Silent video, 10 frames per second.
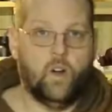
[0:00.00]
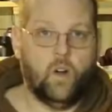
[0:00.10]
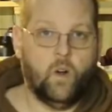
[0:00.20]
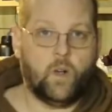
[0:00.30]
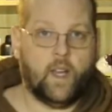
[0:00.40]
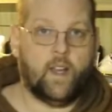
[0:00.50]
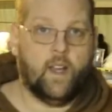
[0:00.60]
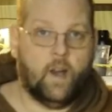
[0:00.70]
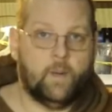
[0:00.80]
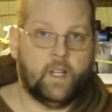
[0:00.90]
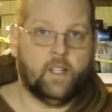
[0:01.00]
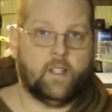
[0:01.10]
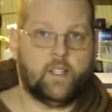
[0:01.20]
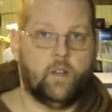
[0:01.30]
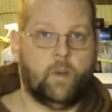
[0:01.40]
Okay, I'm going to get
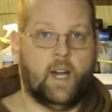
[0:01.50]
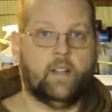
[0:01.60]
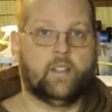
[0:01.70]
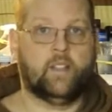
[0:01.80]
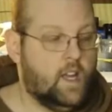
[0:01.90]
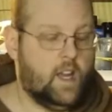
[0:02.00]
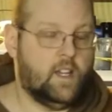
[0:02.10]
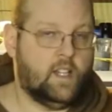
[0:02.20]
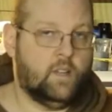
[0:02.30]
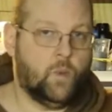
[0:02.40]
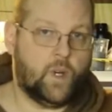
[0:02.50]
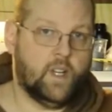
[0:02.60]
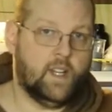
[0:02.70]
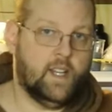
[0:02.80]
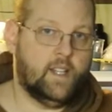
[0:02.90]
this unboxed, and then we're
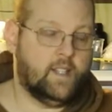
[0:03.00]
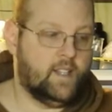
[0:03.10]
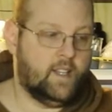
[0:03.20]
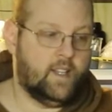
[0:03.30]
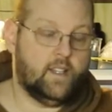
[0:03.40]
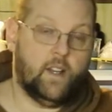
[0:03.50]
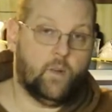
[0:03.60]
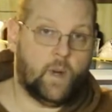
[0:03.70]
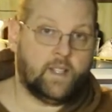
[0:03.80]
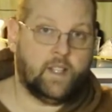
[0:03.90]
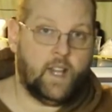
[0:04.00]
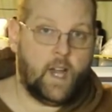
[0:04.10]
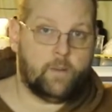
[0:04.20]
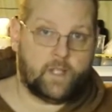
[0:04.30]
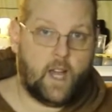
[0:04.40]
going to get the
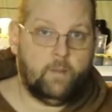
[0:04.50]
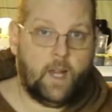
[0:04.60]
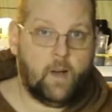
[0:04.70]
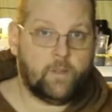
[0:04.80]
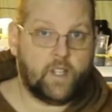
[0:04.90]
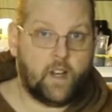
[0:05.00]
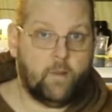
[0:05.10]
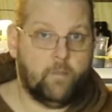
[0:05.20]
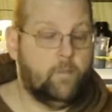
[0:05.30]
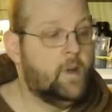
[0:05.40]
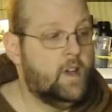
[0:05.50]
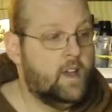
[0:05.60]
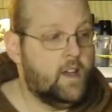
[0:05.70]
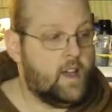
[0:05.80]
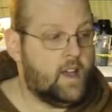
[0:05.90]
ResinLapse time lapse set up
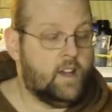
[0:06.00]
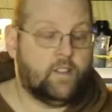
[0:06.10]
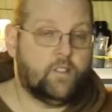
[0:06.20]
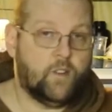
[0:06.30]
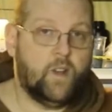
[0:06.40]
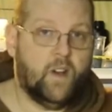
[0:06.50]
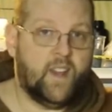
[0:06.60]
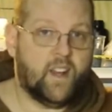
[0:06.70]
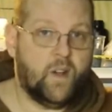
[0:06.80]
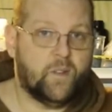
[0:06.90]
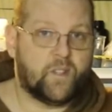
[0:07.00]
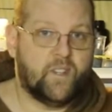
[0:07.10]
and show you how that goes.